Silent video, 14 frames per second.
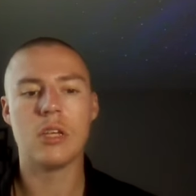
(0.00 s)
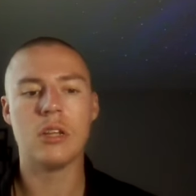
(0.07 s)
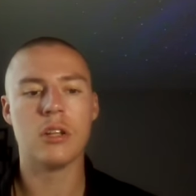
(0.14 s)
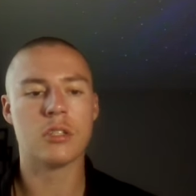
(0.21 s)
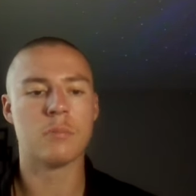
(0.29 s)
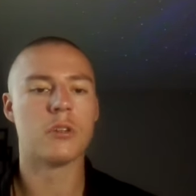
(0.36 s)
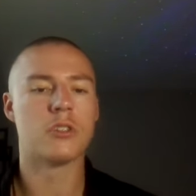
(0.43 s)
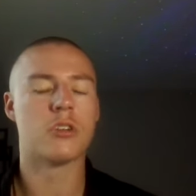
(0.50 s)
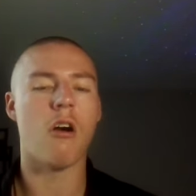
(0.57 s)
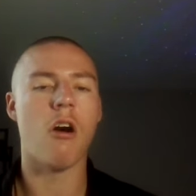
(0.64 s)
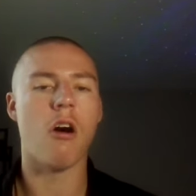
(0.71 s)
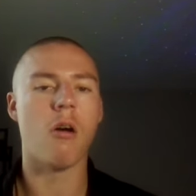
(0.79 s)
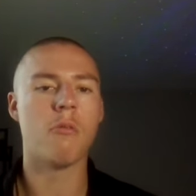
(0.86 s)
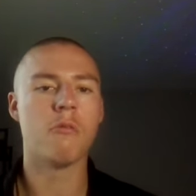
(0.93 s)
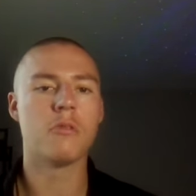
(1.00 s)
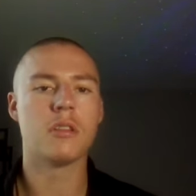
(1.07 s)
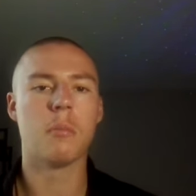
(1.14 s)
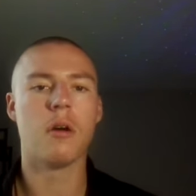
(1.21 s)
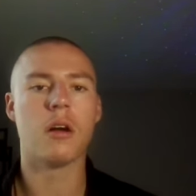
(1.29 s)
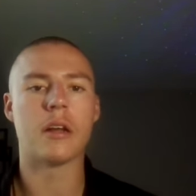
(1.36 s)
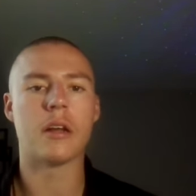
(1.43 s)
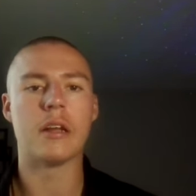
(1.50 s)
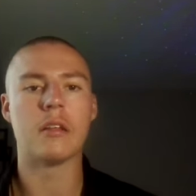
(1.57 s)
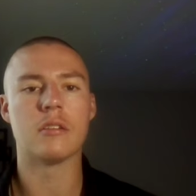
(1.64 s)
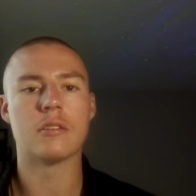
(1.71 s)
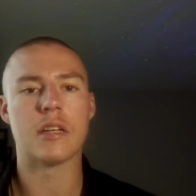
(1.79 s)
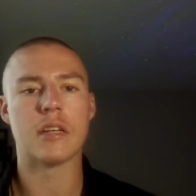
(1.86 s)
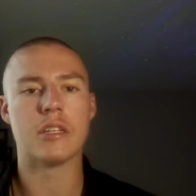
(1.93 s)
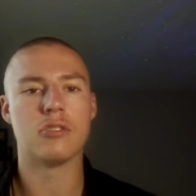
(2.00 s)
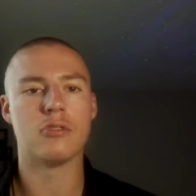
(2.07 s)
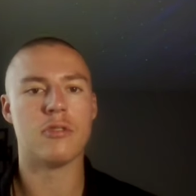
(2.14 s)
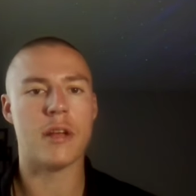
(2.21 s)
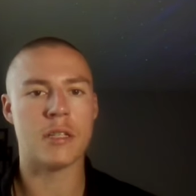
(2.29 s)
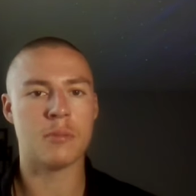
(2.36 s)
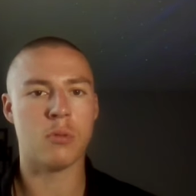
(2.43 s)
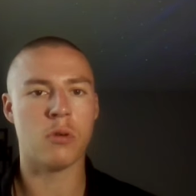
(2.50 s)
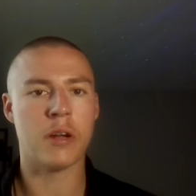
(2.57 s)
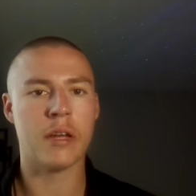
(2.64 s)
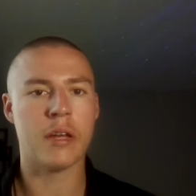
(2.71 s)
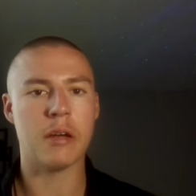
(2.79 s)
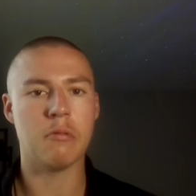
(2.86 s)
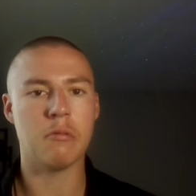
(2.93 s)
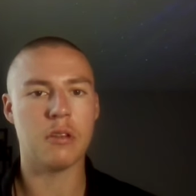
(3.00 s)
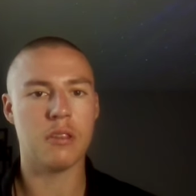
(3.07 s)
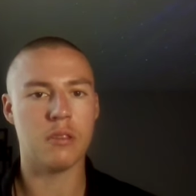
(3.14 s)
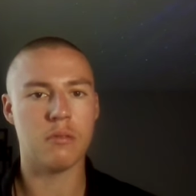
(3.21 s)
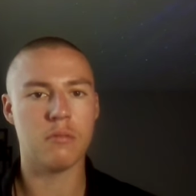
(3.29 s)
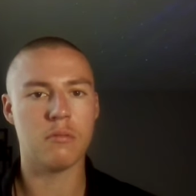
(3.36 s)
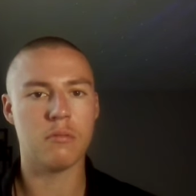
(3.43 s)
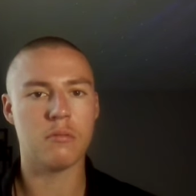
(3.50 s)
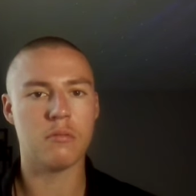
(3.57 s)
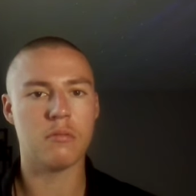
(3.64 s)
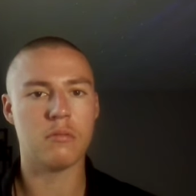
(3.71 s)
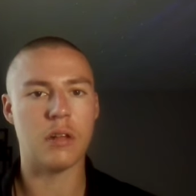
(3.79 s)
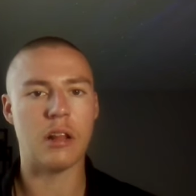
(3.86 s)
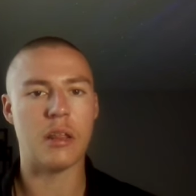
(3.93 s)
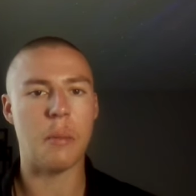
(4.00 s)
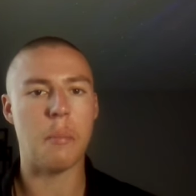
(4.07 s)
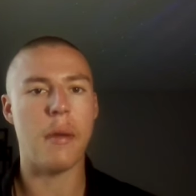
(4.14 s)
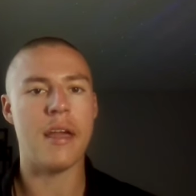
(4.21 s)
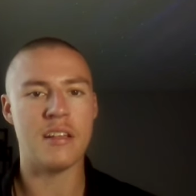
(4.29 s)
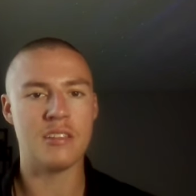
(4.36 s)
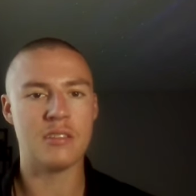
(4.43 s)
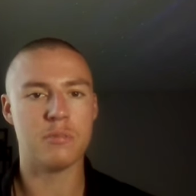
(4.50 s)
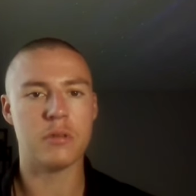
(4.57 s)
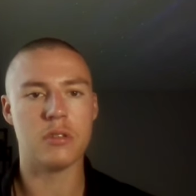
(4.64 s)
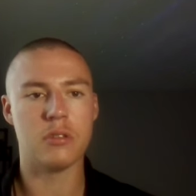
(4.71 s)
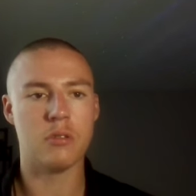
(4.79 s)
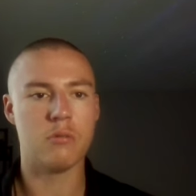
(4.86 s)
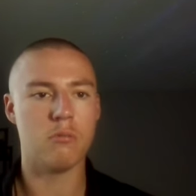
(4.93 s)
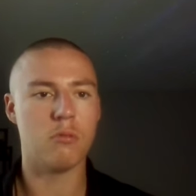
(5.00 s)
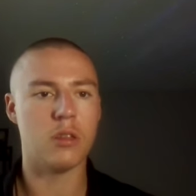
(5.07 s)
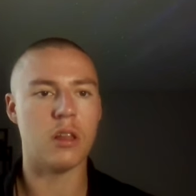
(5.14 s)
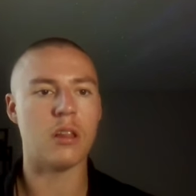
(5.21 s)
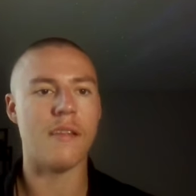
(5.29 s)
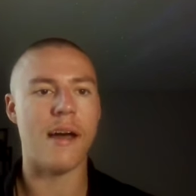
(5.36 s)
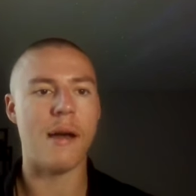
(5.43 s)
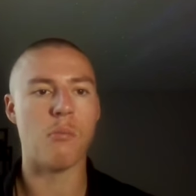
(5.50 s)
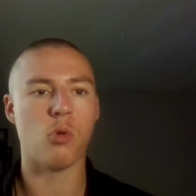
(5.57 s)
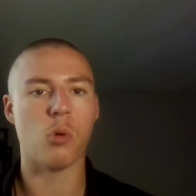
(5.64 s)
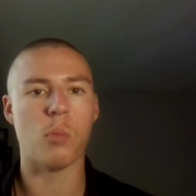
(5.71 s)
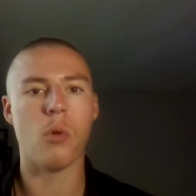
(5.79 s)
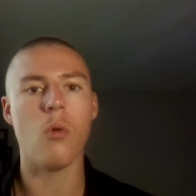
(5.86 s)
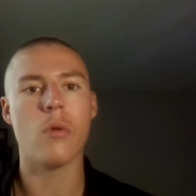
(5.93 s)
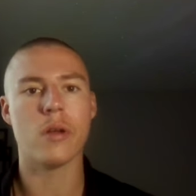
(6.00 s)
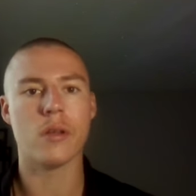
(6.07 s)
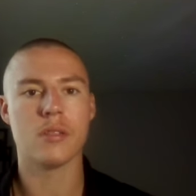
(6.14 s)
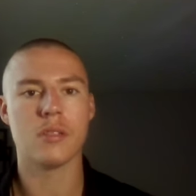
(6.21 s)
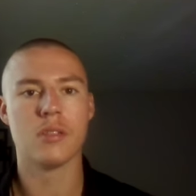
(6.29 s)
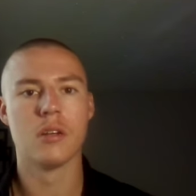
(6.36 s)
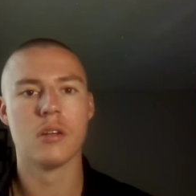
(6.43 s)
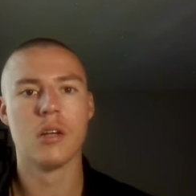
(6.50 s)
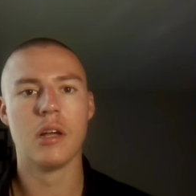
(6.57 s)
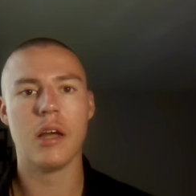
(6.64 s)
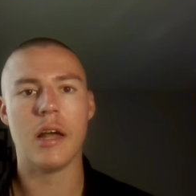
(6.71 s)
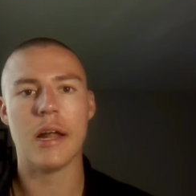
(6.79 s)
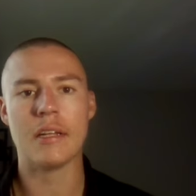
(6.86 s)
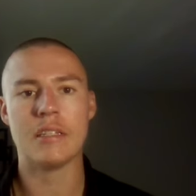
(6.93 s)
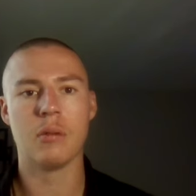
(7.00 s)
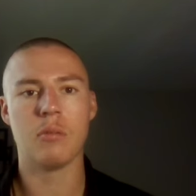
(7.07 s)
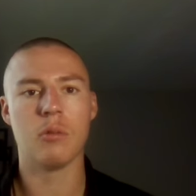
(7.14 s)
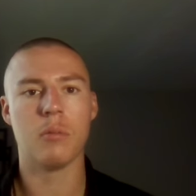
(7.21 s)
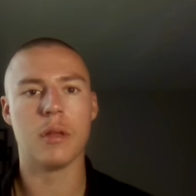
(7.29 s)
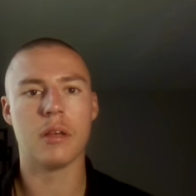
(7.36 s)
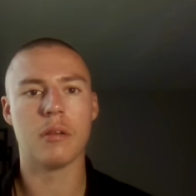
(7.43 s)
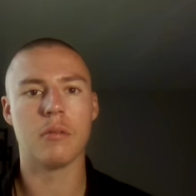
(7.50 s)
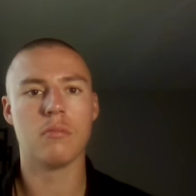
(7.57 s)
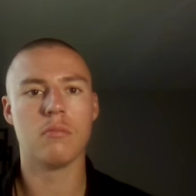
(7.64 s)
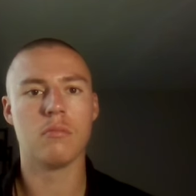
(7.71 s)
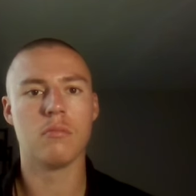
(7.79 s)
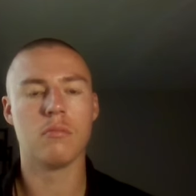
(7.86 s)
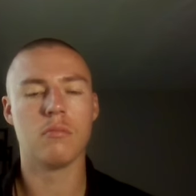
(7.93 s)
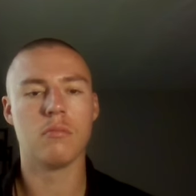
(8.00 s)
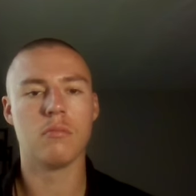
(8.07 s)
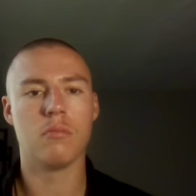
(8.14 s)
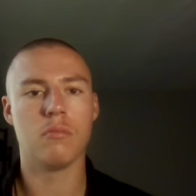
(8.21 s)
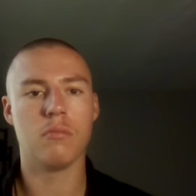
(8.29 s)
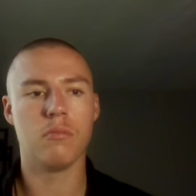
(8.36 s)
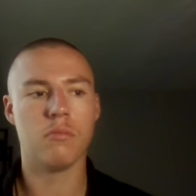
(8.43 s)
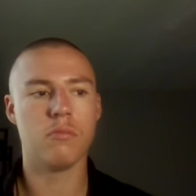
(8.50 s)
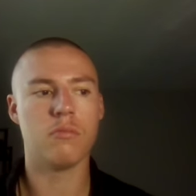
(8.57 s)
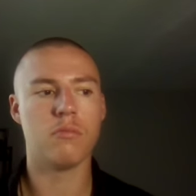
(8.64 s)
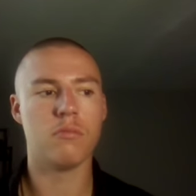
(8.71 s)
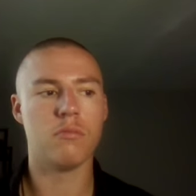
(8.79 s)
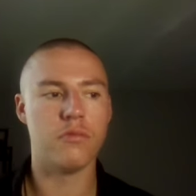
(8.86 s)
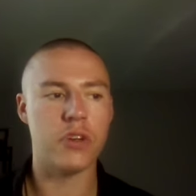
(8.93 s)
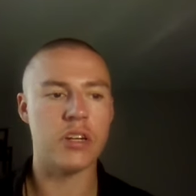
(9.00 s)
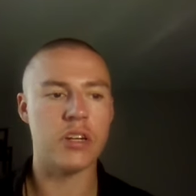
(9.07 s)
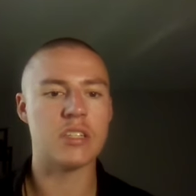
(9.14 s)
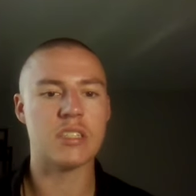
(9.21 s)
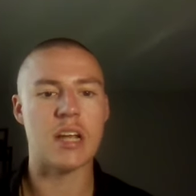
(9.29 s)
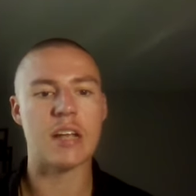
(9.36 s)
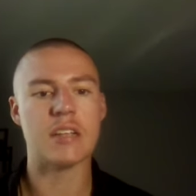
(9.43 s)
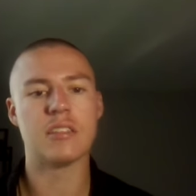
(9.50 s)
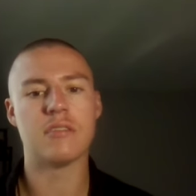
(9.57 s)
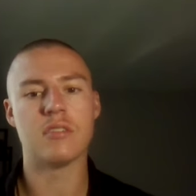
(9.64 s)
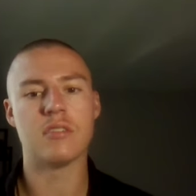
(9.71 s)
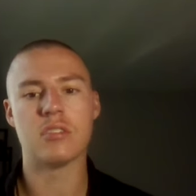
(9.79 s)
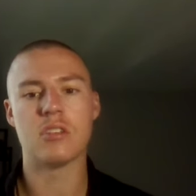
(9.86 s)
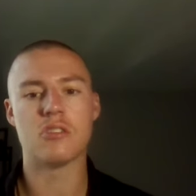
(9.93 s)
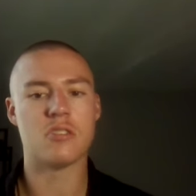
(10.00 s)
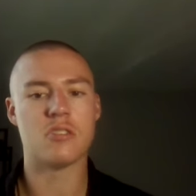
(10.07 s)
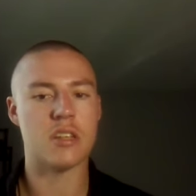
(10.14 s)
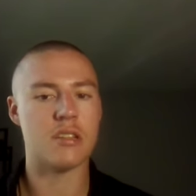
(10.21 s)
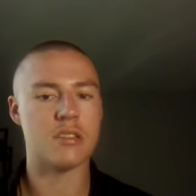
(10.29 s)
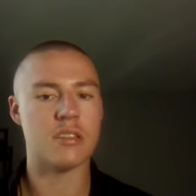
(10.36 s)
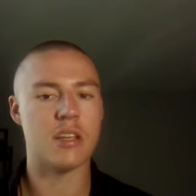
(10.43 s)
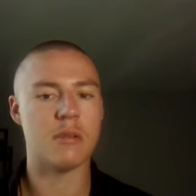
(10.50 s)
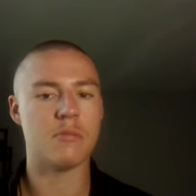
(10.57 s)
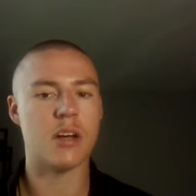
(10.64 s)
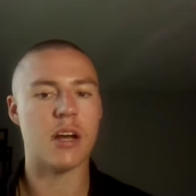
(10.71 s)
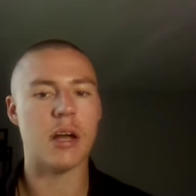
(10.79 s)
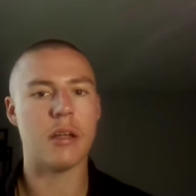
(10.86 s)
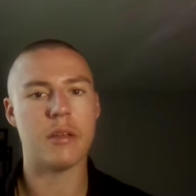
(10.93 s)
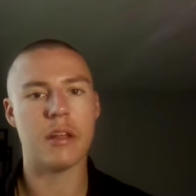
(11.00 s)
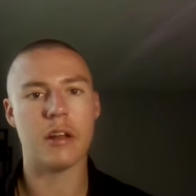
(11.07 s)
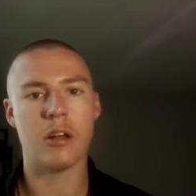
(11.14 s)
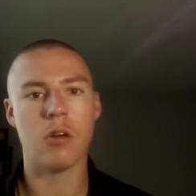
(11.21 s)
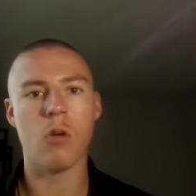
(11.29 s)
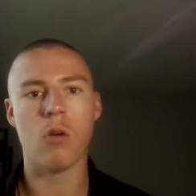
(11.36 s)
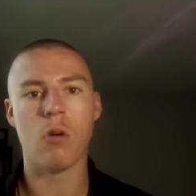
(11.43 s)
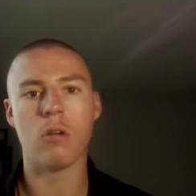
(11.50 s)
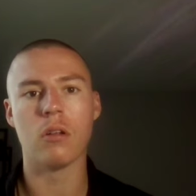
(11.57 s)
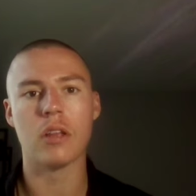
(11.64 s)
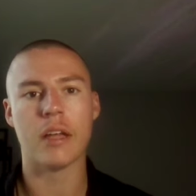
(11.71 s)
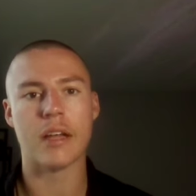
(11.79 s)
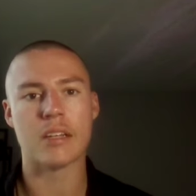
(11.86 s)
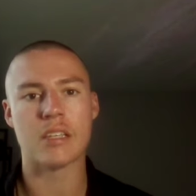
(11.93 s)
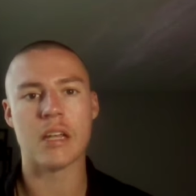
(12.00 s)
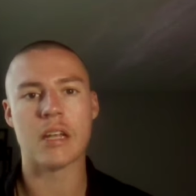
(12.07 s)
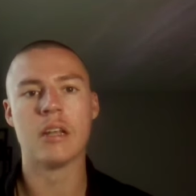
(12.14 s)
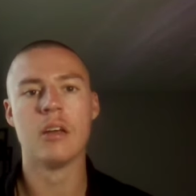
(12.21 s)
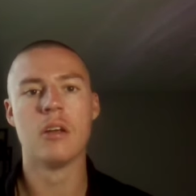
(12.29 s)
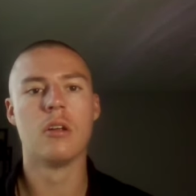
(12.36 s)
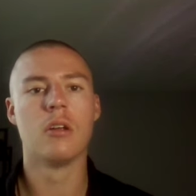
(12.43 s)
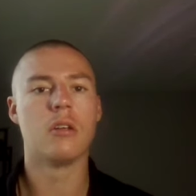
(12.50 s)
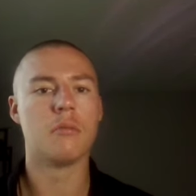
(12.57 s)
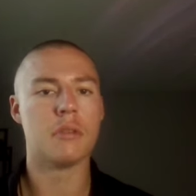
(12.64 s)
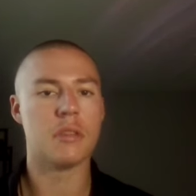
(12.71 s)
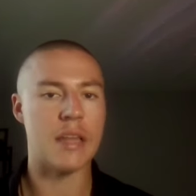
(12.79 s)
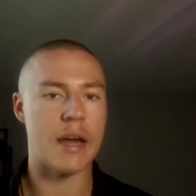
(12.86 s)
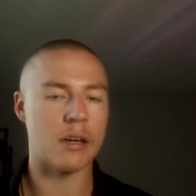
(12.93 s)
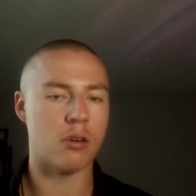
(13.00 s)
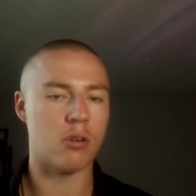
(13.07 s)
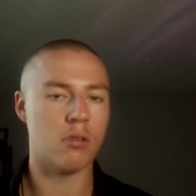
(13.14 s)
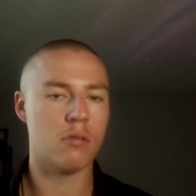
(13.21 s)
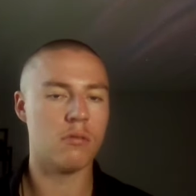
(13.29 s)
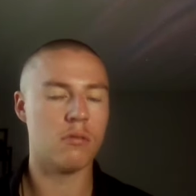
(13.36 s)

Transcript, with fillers: he looks much calmer with the puck, and he looks like he's transporting it with not only pace but with a lot more poise. And he's able to make very decisive decisions at the same time. He had a goal, like I said, with that